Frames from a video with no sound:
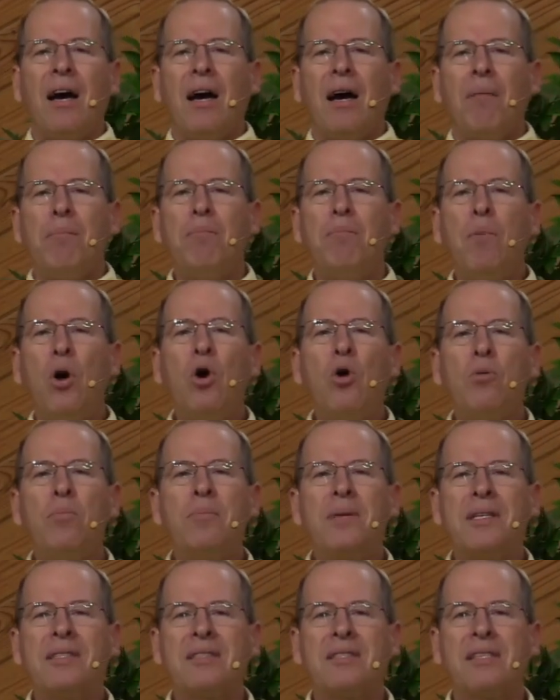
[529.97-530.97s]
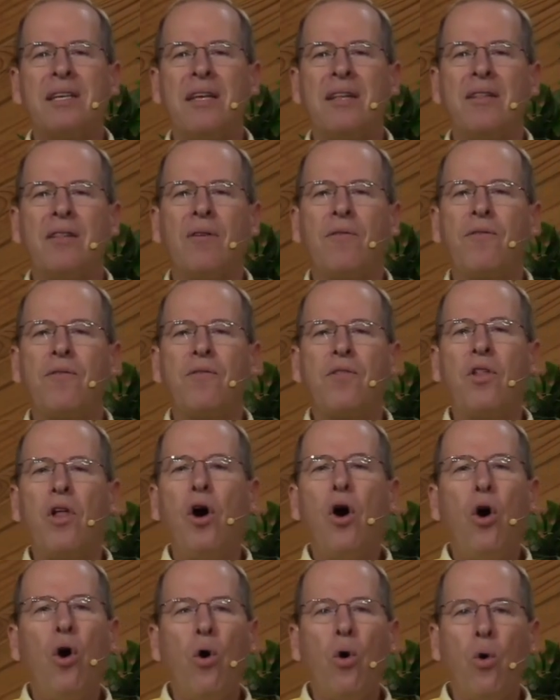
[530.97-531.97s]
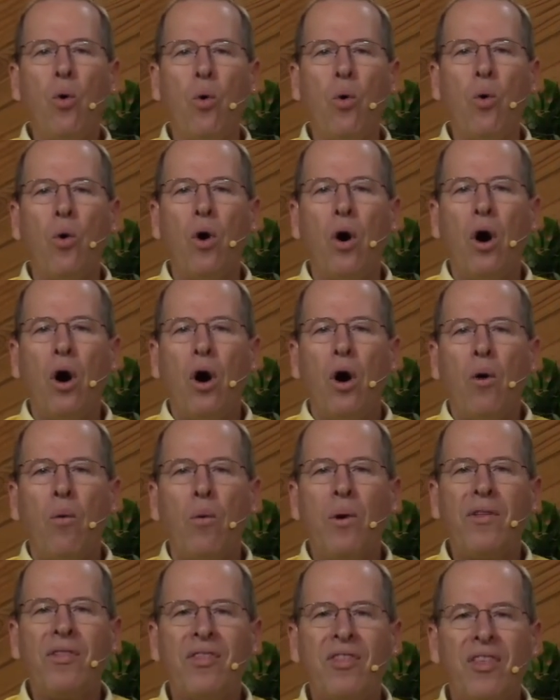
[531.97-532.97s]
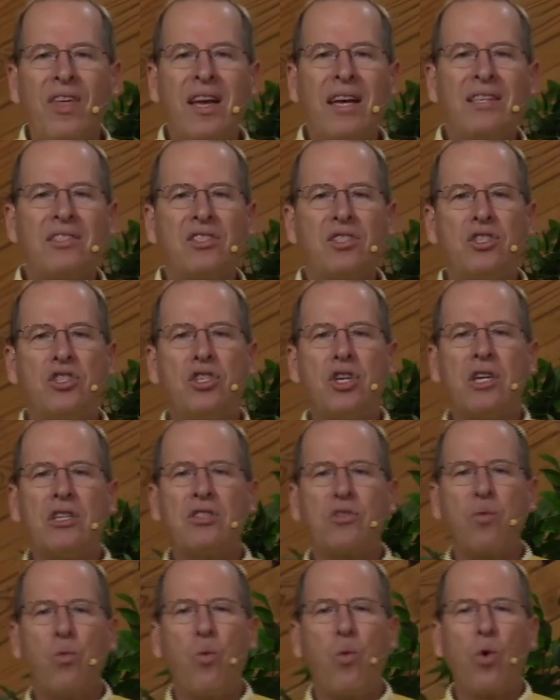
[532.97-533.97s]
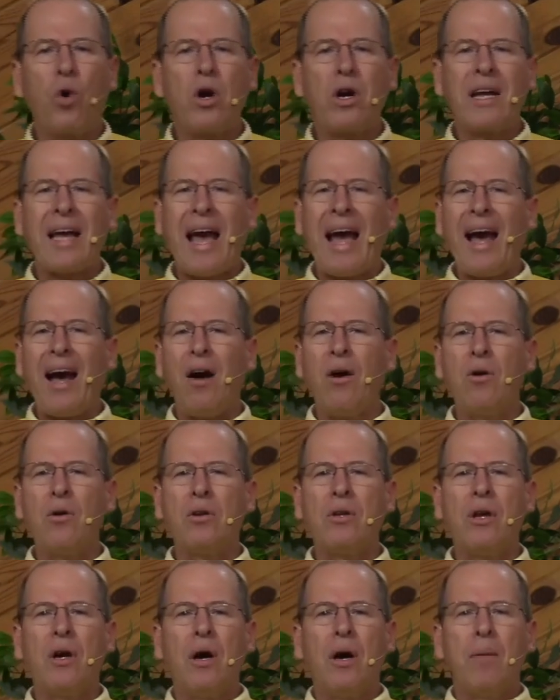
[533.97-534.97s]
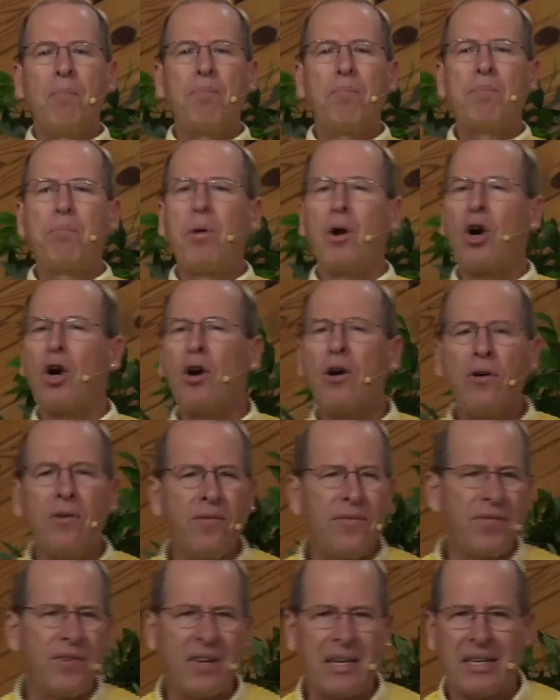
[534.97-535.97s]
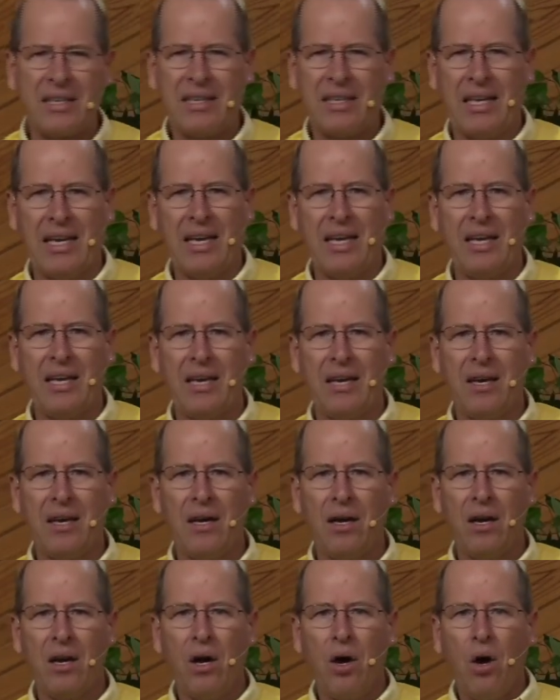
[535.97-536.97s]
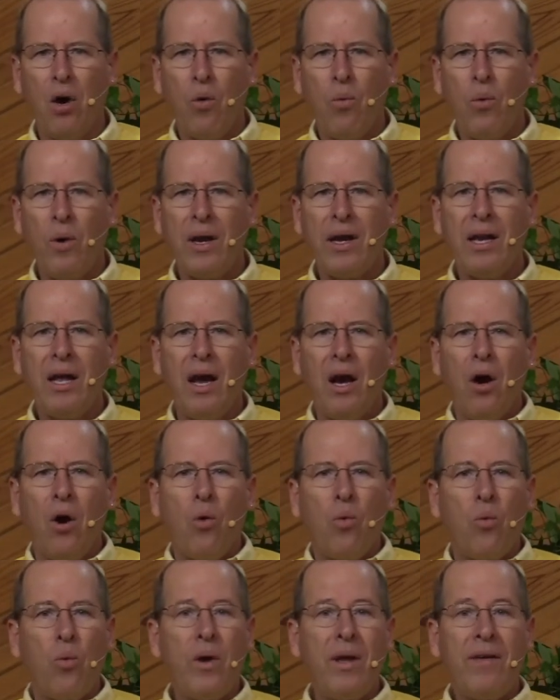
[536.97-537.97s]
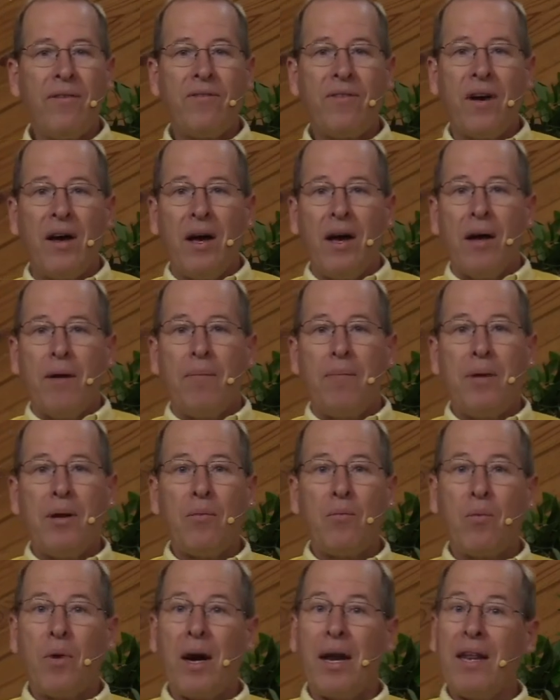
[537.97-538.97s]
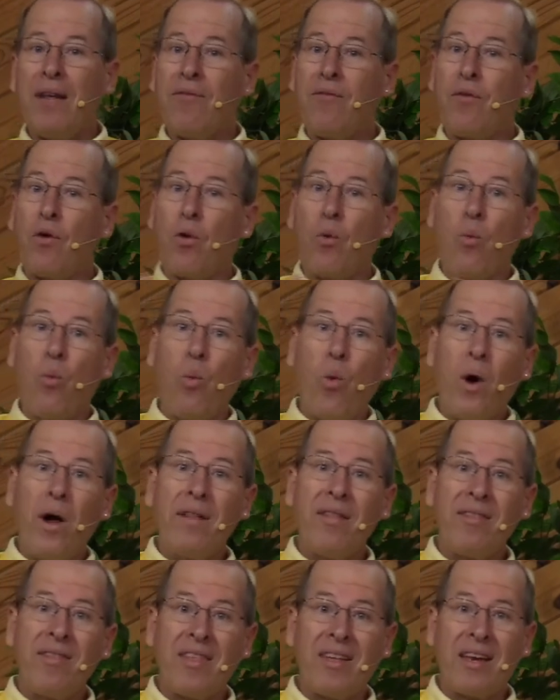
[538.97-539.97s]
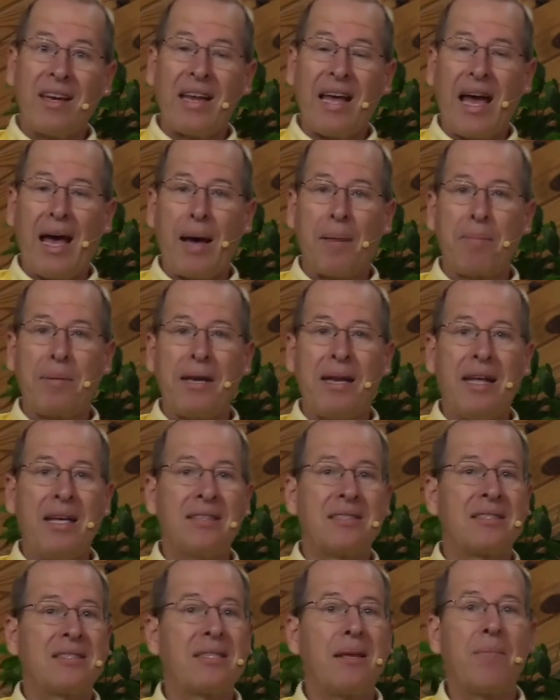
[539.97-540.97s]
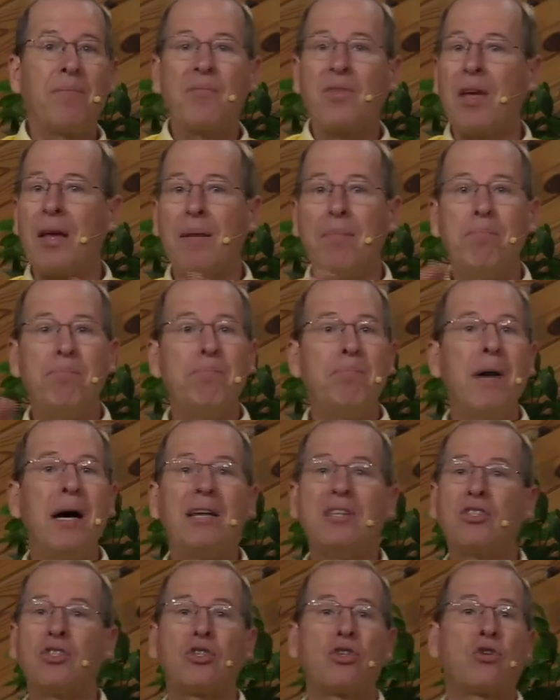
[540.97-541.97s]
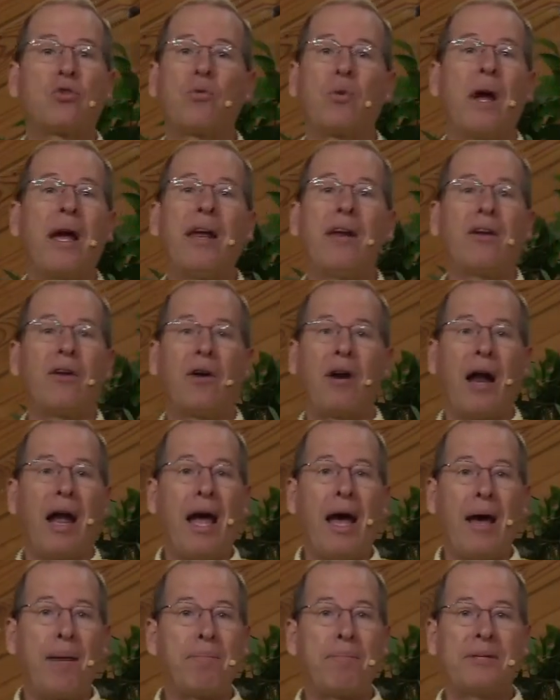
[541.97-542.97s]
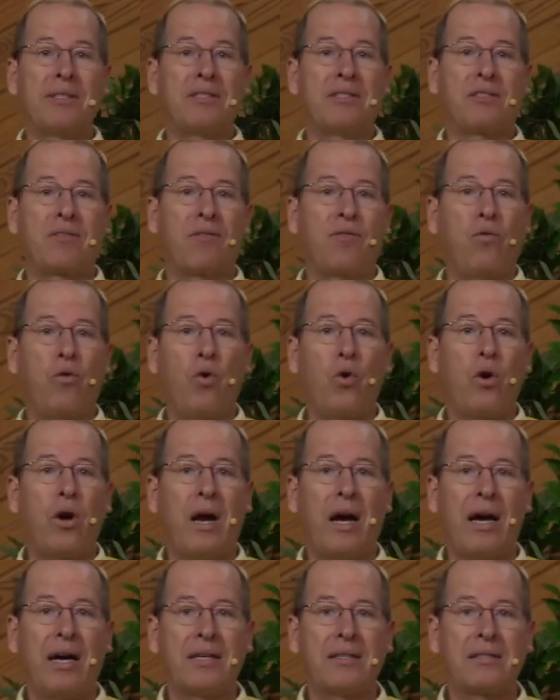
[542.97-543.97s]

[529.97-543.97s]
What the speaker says: moments in the flow when things just work out perfectly. When we've been ready for one thing to happen and something much greater happens for us.